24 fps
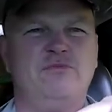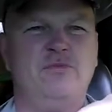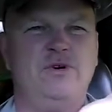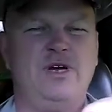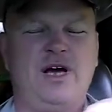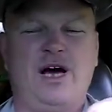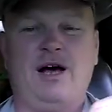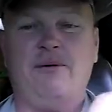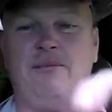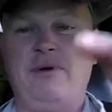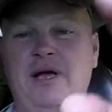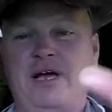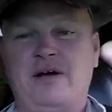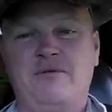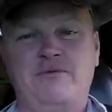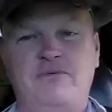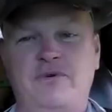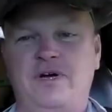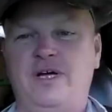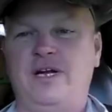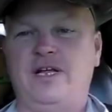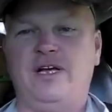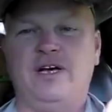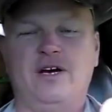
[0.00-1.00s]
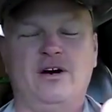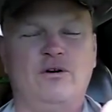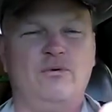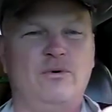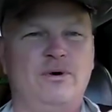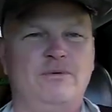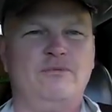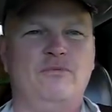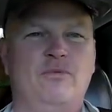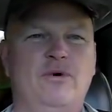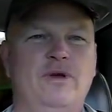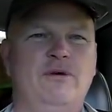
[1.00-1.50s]
I'll make a video.
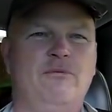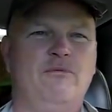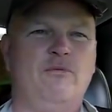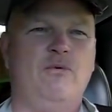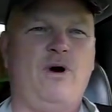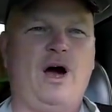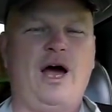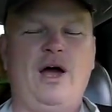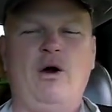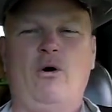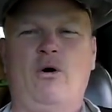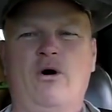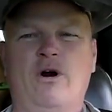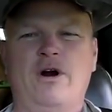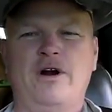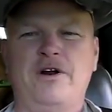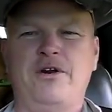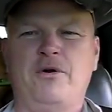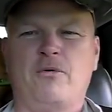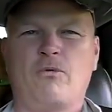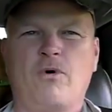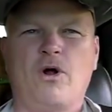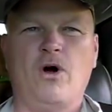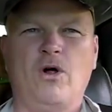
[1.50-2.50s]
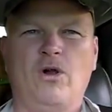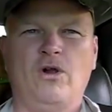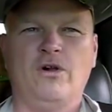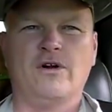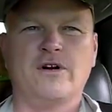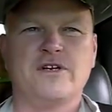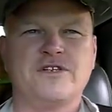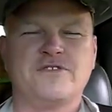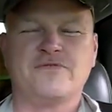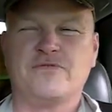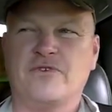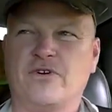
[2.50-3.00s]
I ordered the
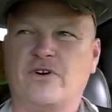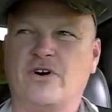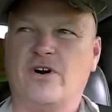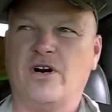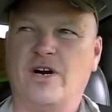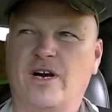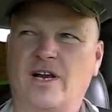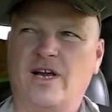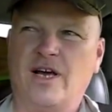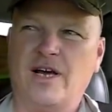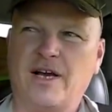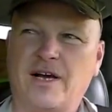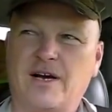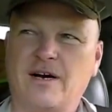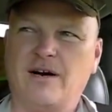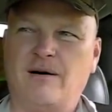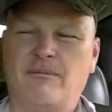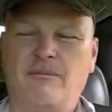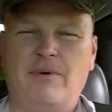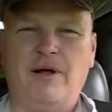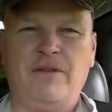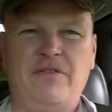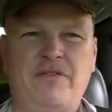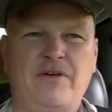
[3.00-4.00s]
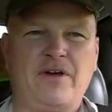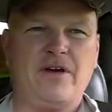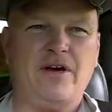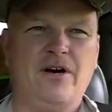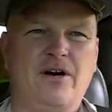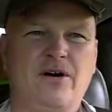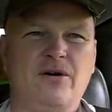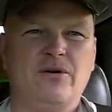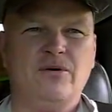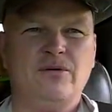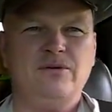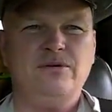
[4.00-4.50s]
rollers for like a month
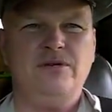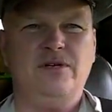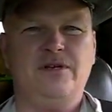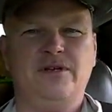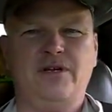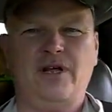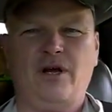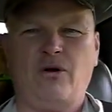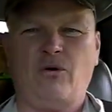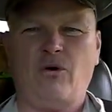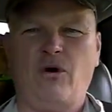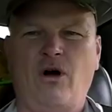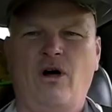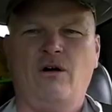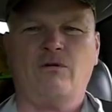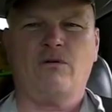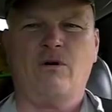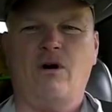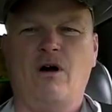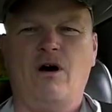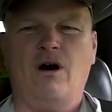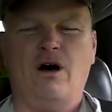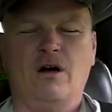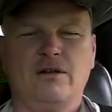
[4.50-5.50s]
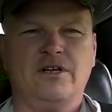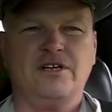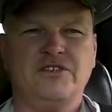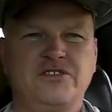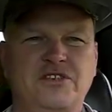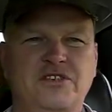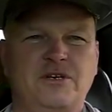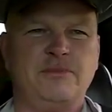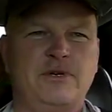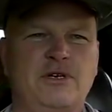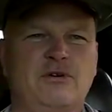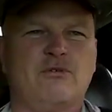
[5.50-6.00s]
ago. They were all wrong. They
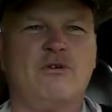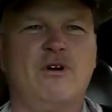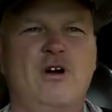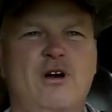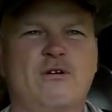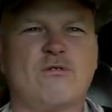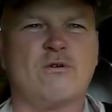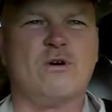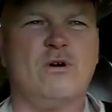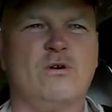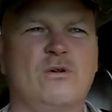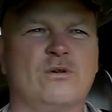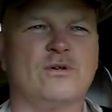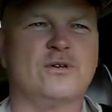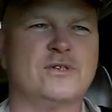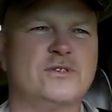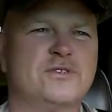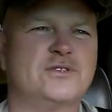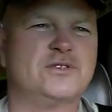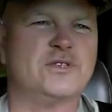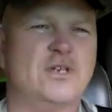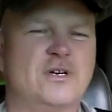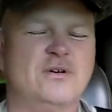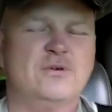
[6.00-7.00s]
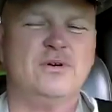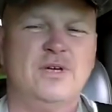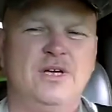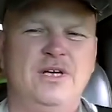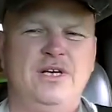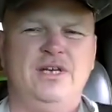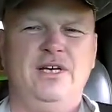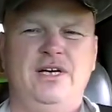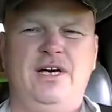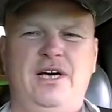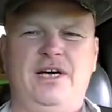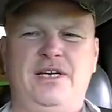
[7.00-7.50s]
sent me the wrong rollers, so
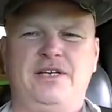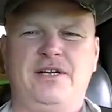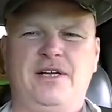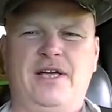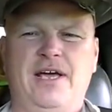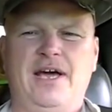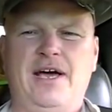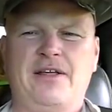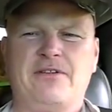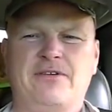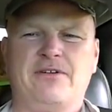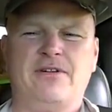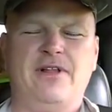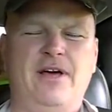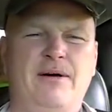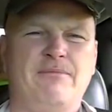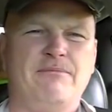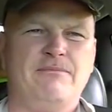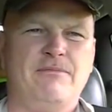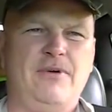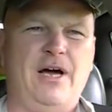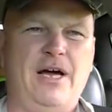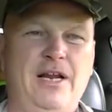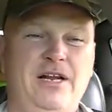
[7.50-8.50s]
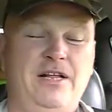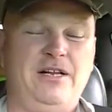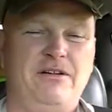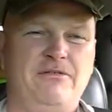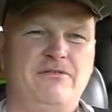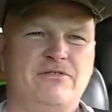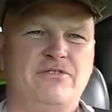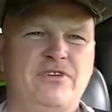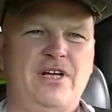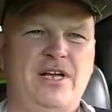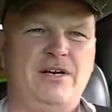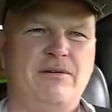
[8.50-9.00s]
I had to gather them. I didn't
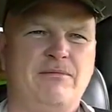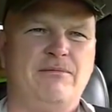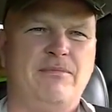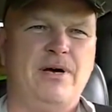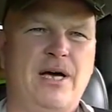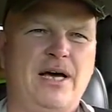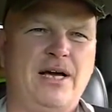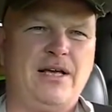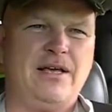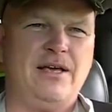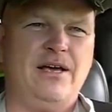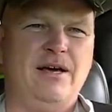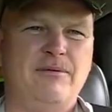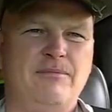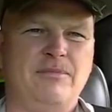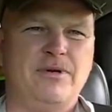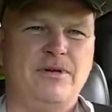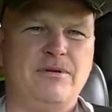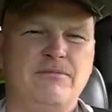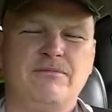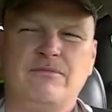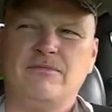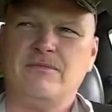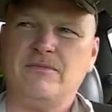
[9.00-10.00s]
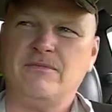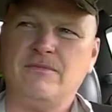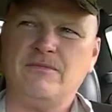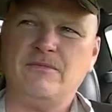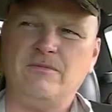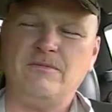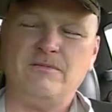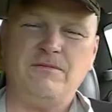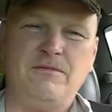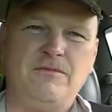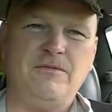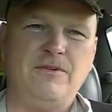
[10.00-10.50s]
even send them back yet,
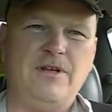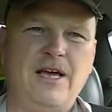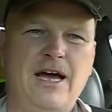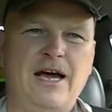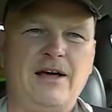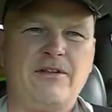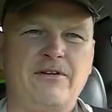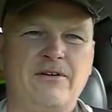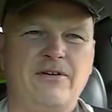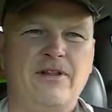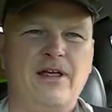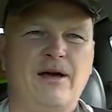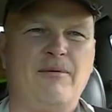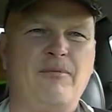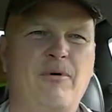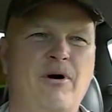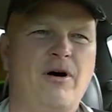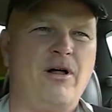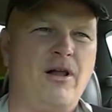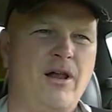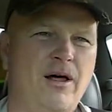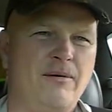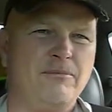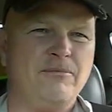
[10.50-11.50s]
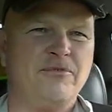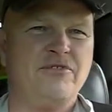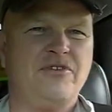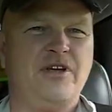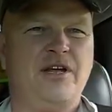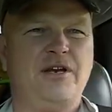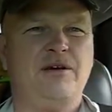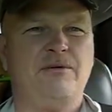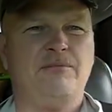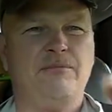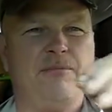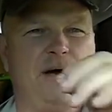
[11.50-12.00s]
but gather them all up,
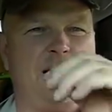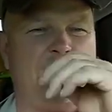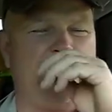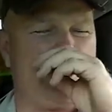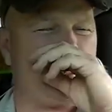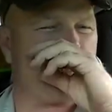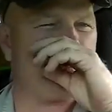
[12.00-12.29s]
send them back,